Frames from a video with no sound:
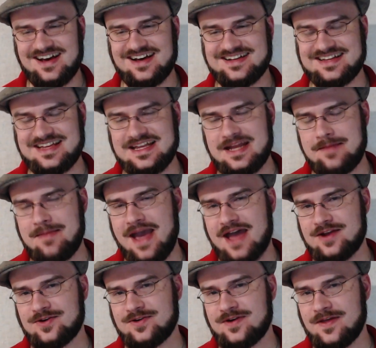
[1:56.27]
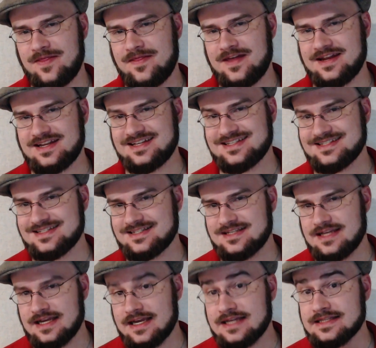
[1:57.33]
in a manner that is
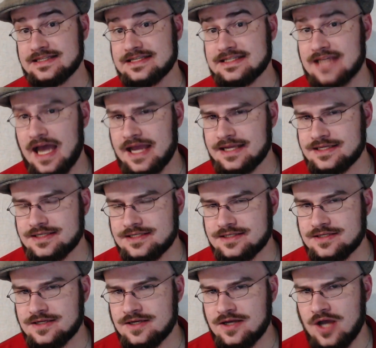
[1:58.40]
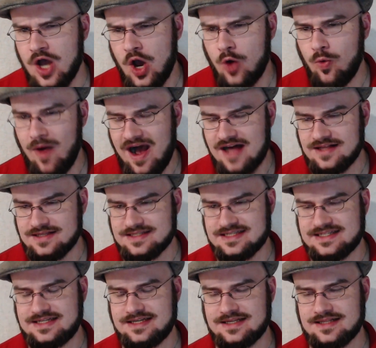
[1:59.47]
concise, while
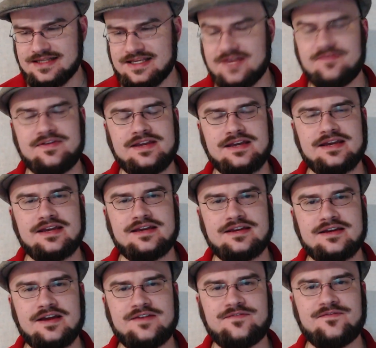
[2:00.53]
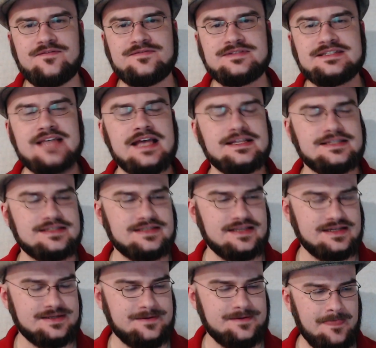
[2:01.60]
still giving a sense
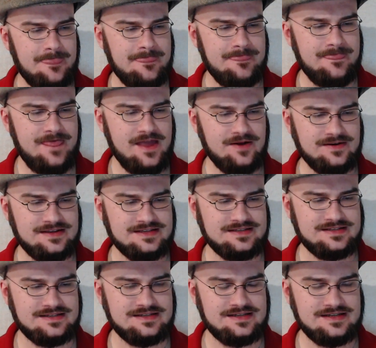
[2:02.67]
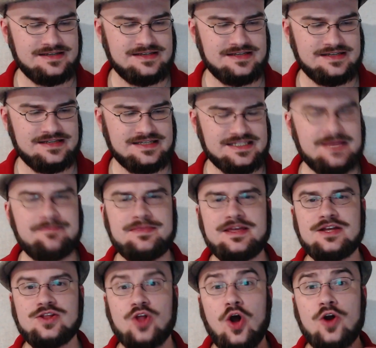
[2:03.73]
that there is
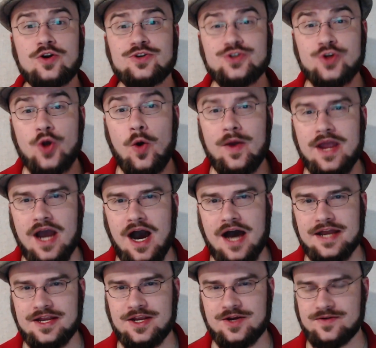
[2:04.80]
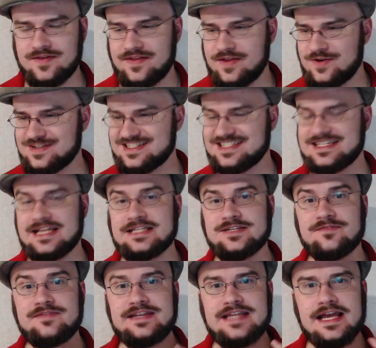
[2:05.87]
something larger going on here, that there is a sense
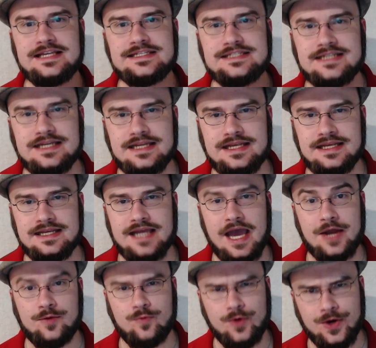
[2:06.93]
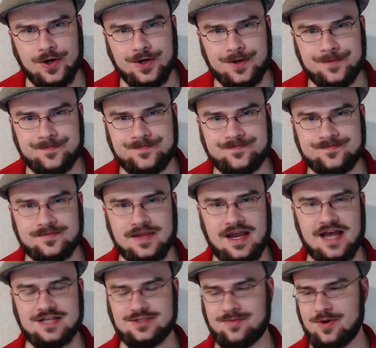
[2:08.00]
of destiny at work,
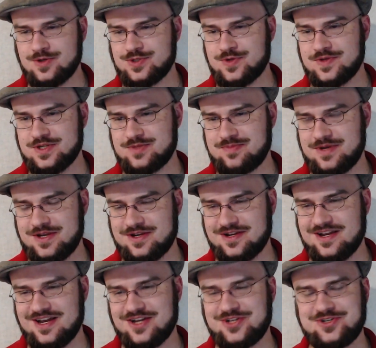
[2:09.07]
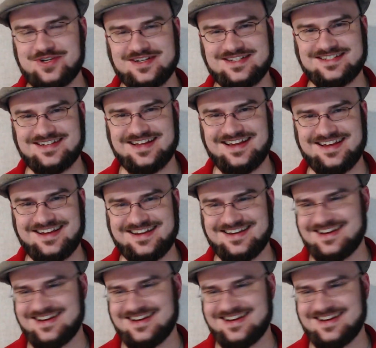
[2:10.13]
as opposed to this being just a